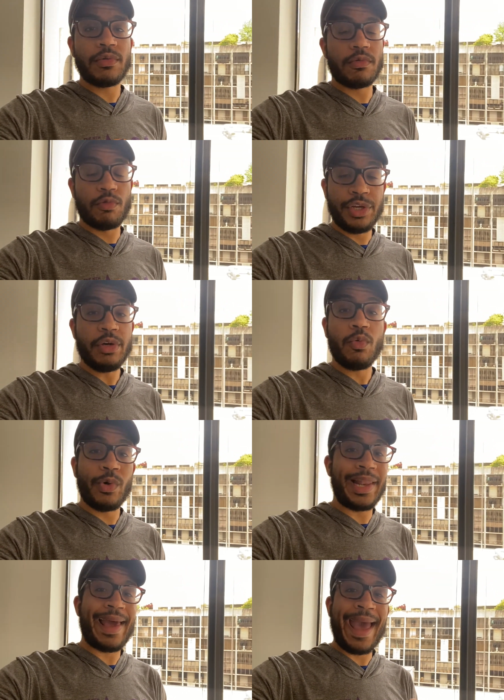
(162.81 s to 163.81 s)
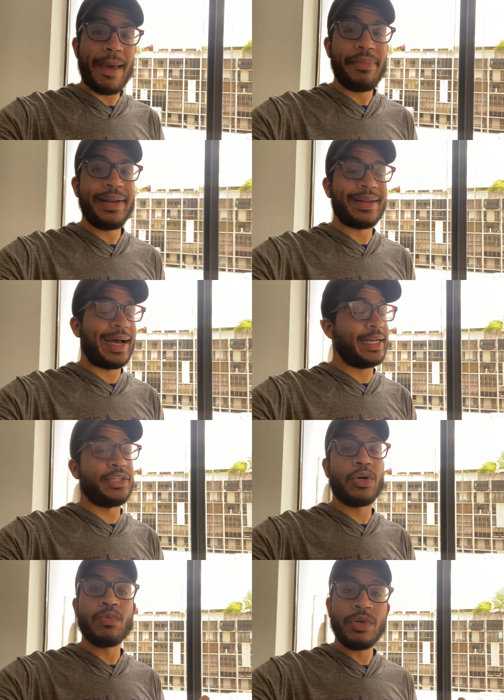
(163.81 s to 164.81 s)
Will it happen? I
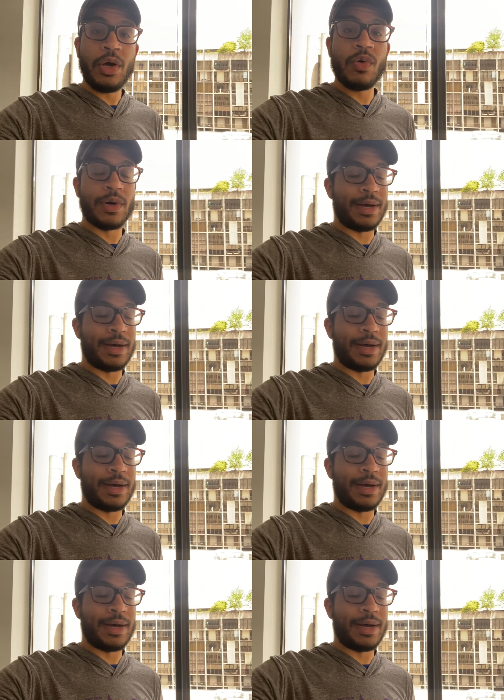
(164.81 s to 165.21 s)
don't know.